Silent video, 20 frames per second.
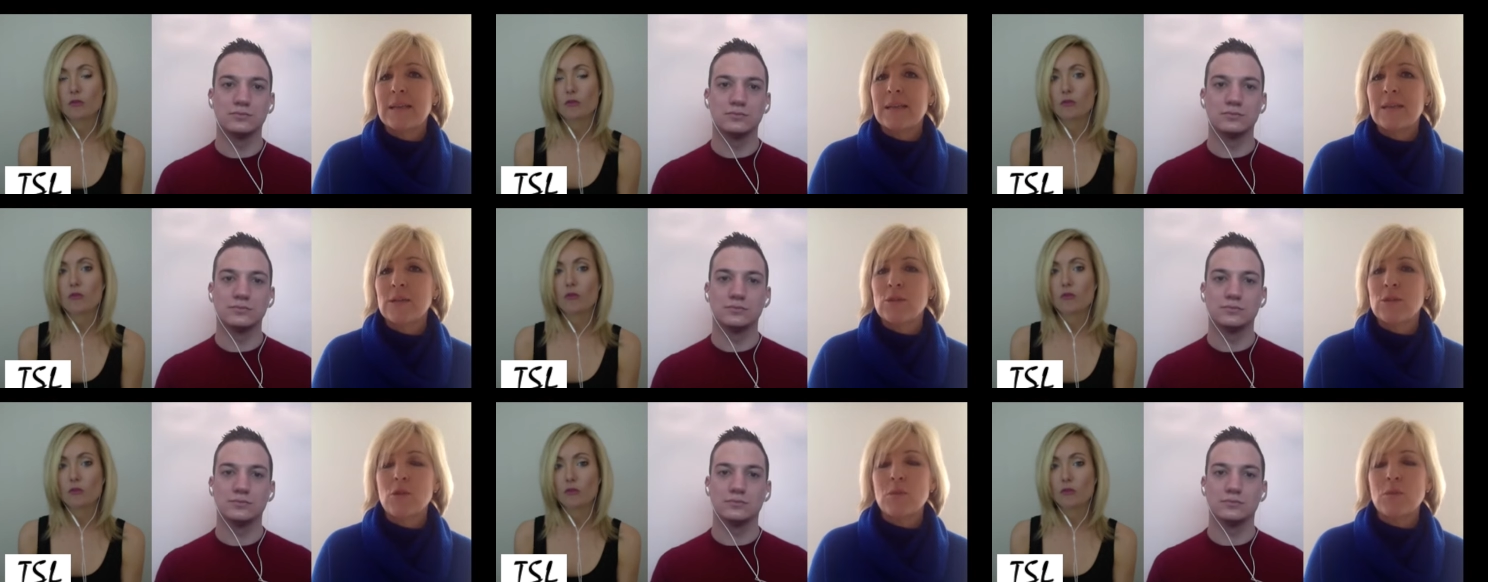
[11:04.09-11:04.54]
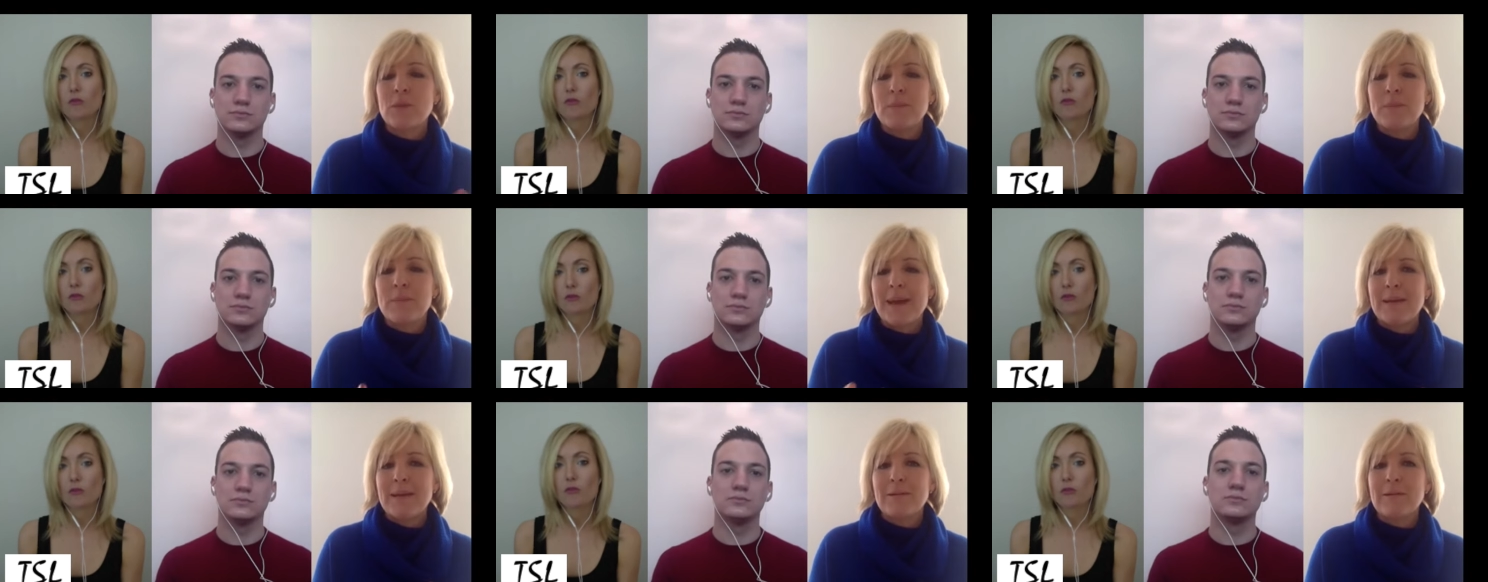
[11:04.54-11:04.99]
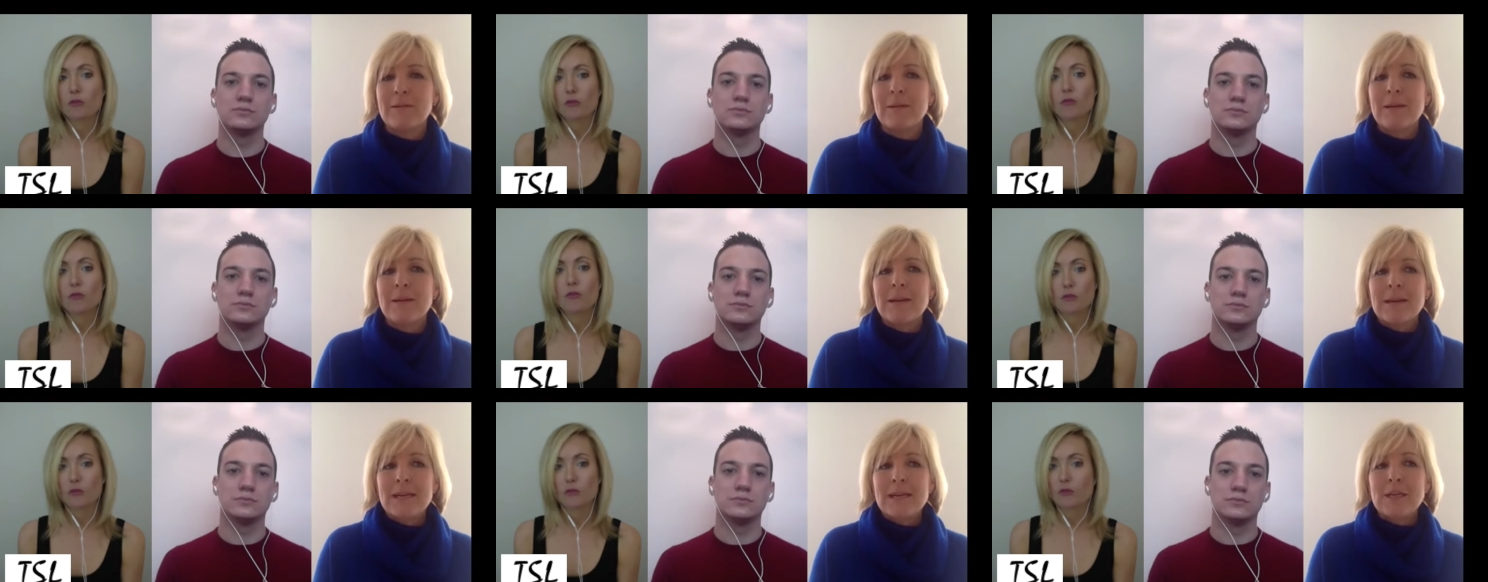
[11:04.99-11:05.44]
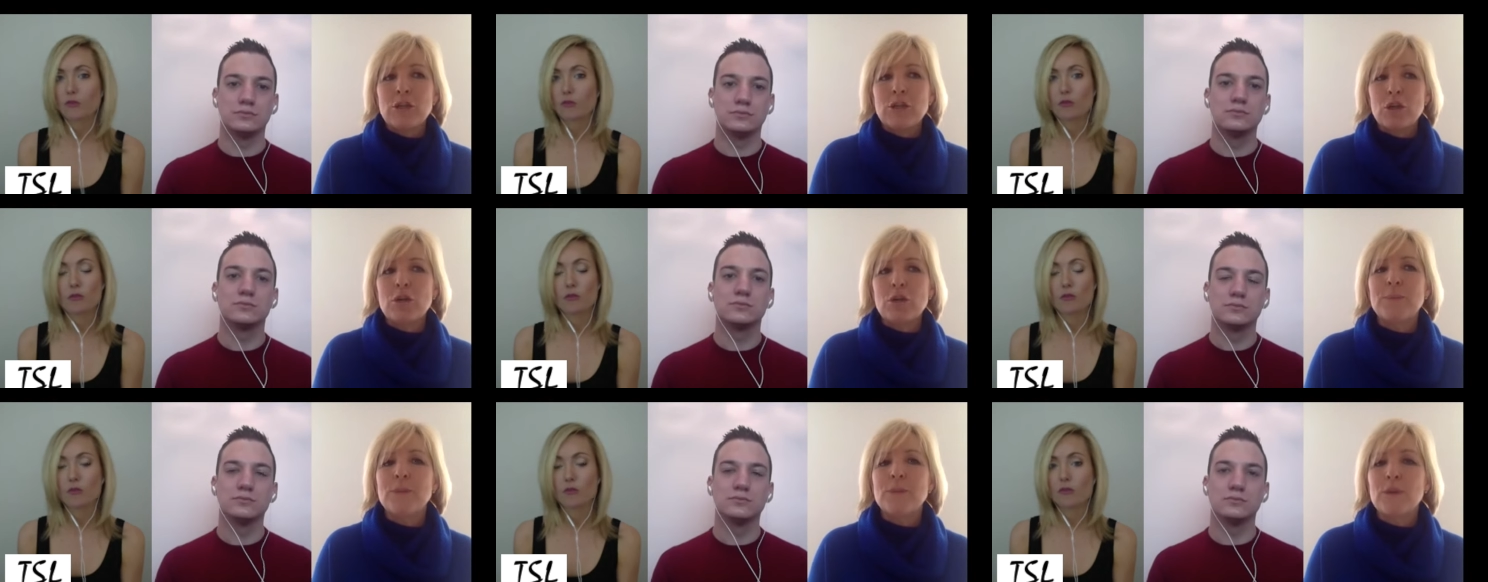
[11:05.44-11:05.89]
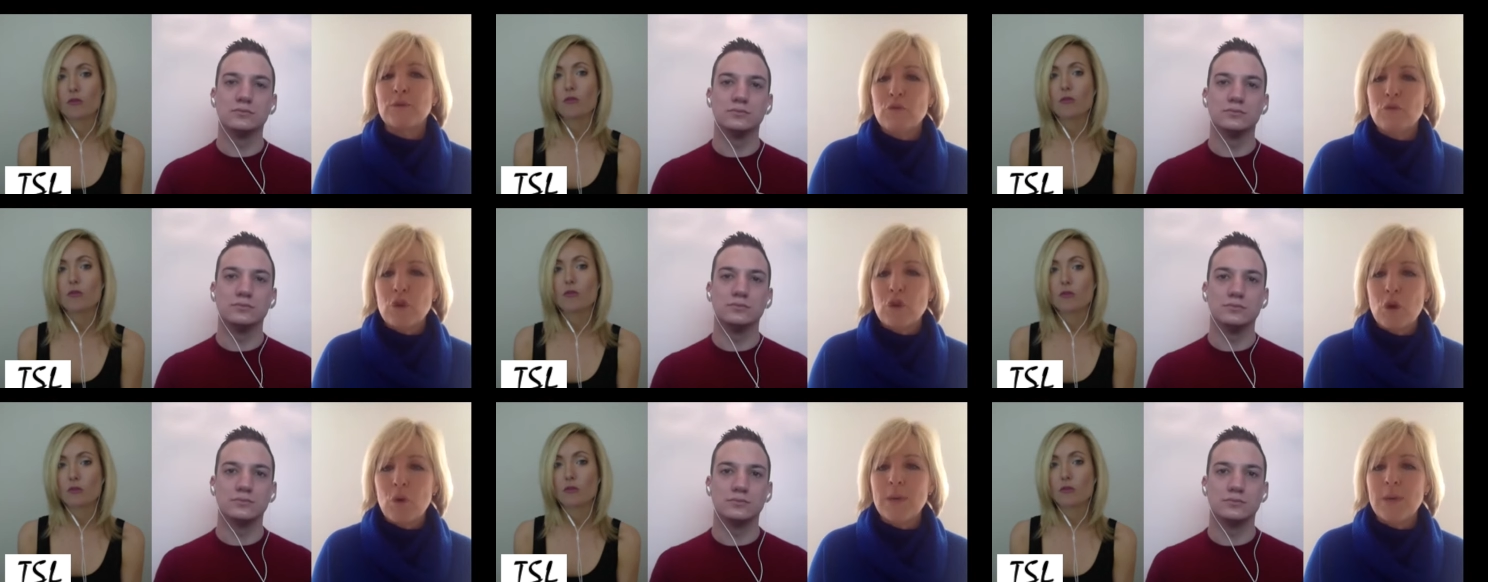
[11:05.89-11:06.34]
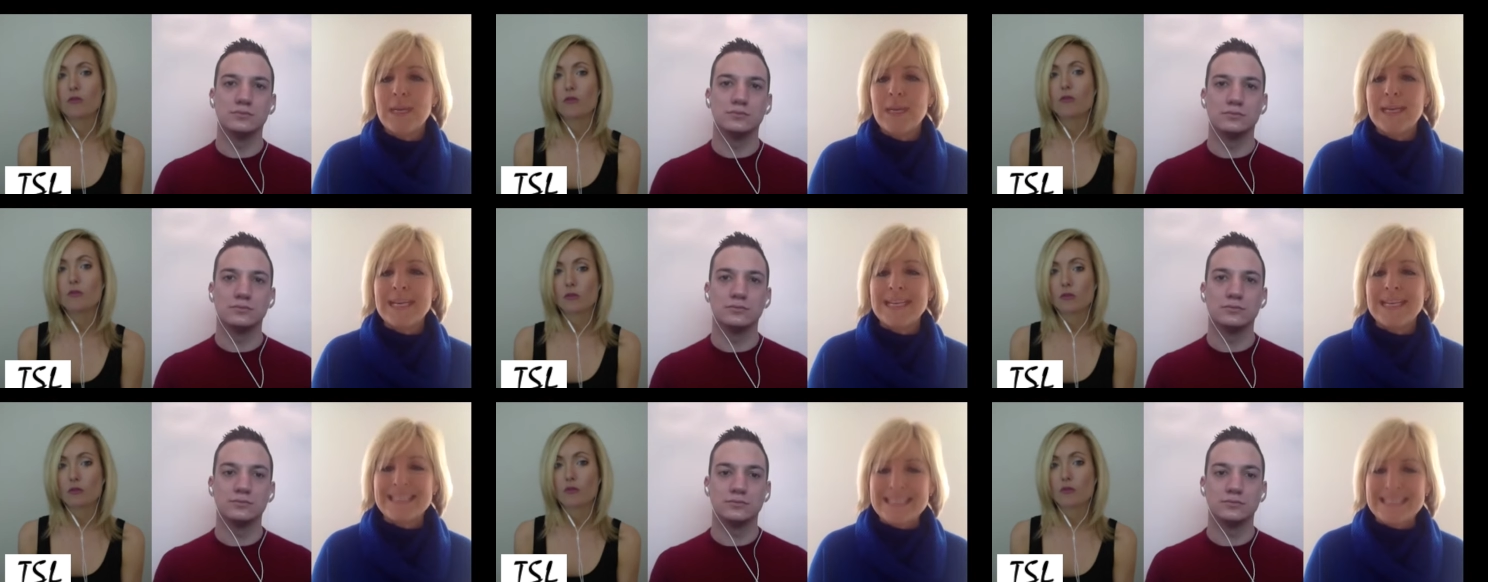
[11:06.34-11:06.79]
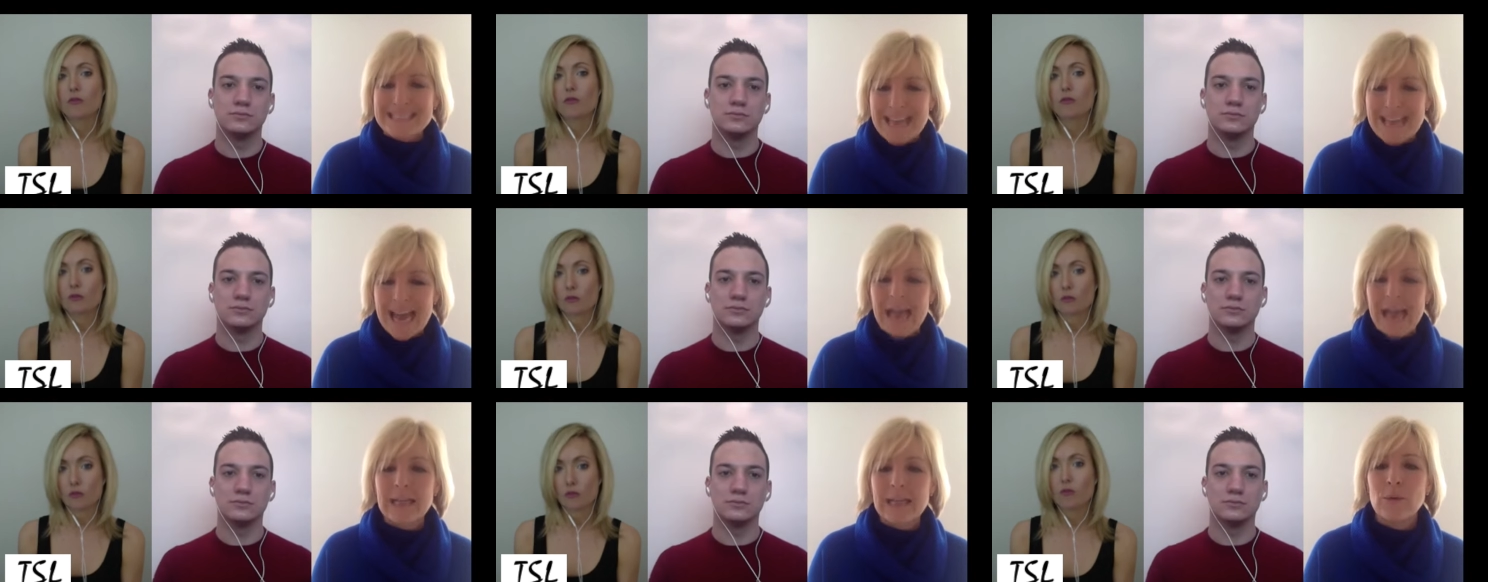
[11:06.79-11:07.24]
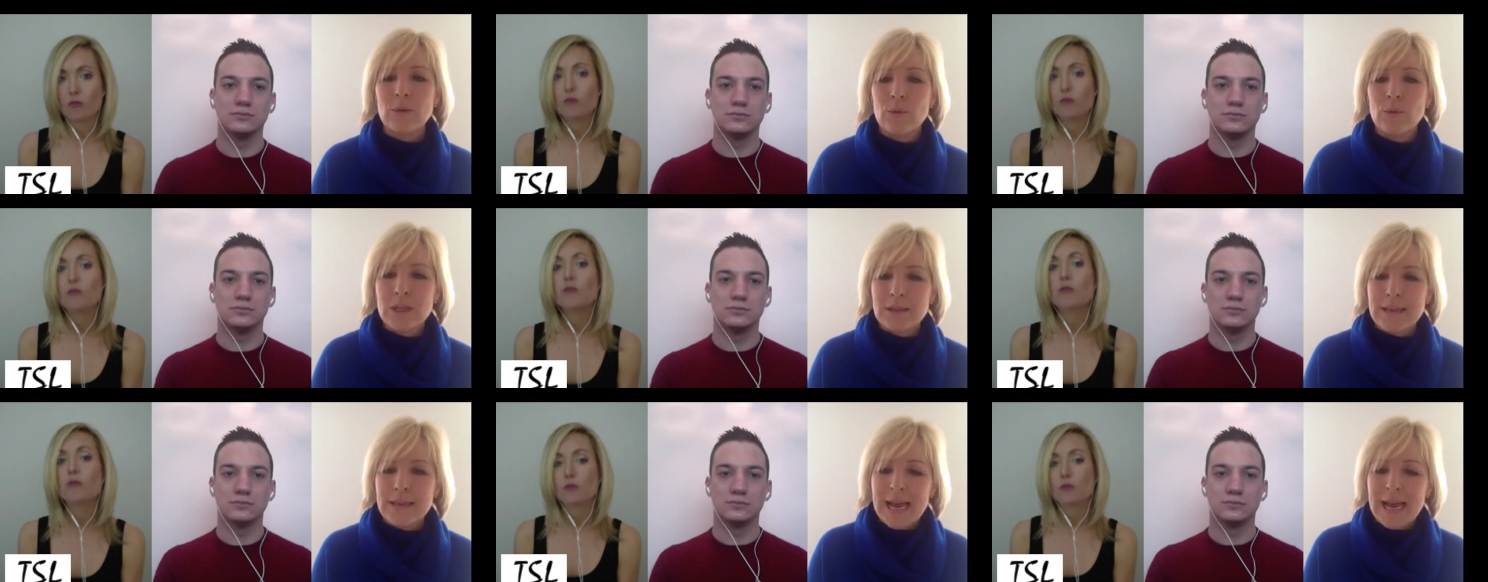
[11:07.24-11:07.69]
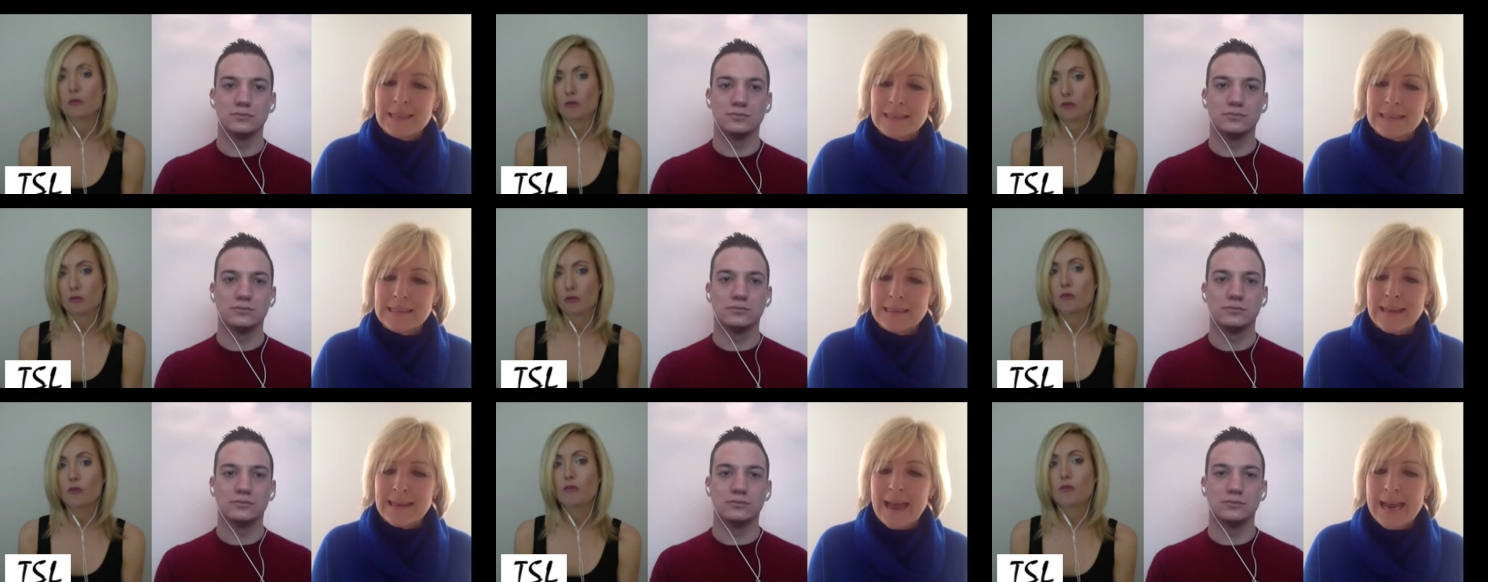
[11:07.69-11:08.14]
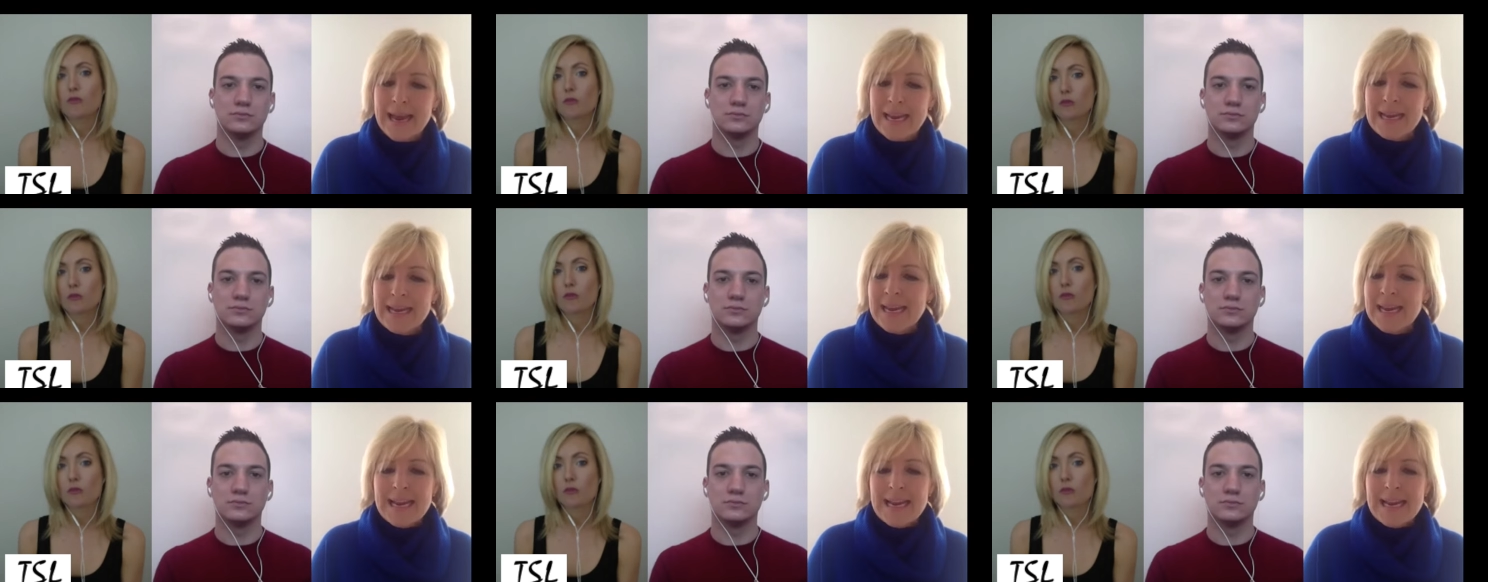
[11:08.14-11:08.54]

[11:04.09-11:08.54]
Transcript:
Speaker 1: there's nobody better in terms of knowing exactly what that's like,